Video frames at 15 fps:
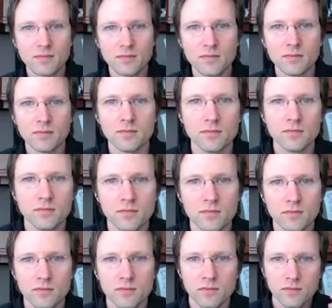
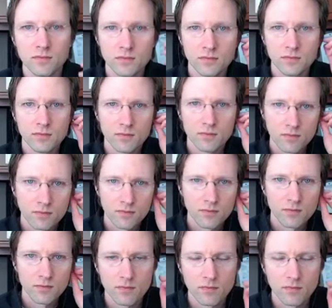
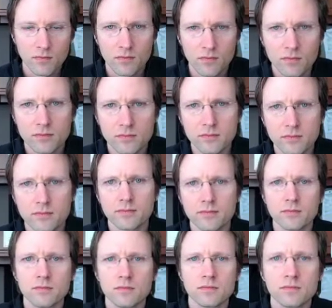
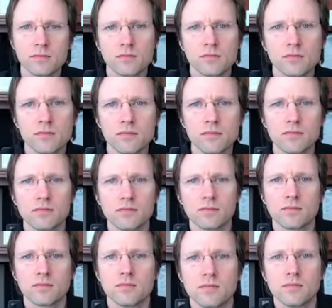This person isn't speaking.